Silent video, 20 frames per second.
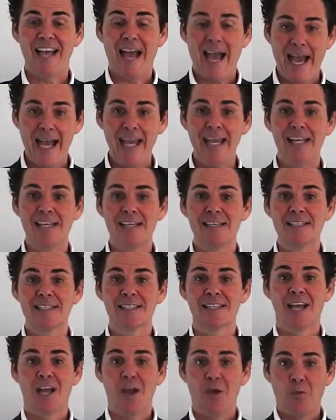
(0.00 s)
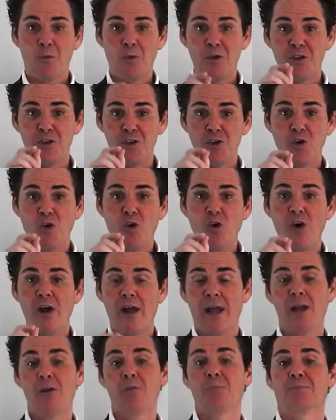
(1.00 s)
And with your
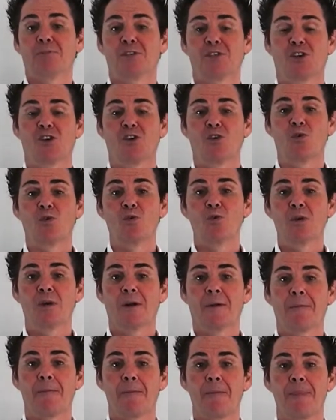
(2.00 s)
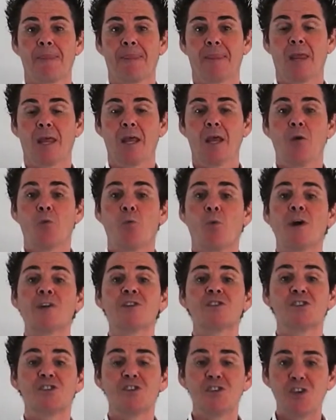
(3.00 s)
help too,
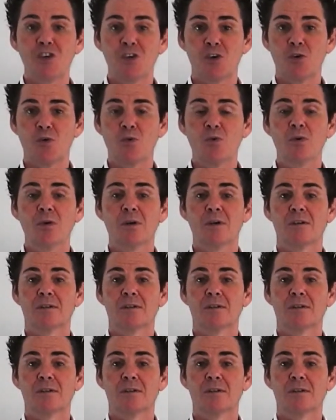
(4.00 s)
once you